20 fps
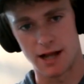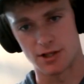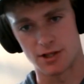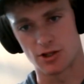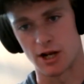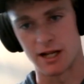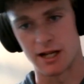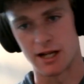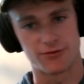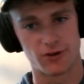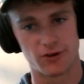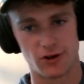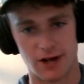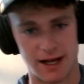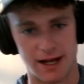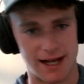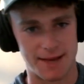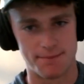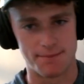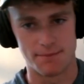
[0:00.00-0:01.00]
I transferred.
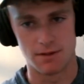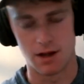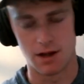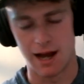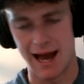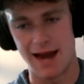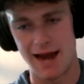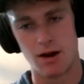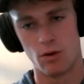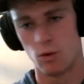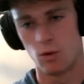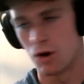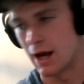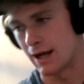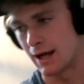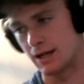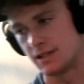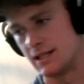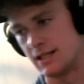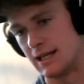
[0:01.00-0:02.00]
We're
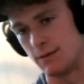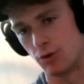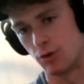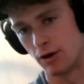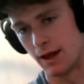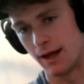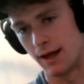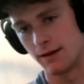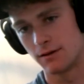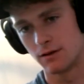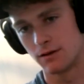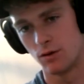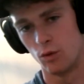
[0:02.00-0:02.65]
not going to see any more of that.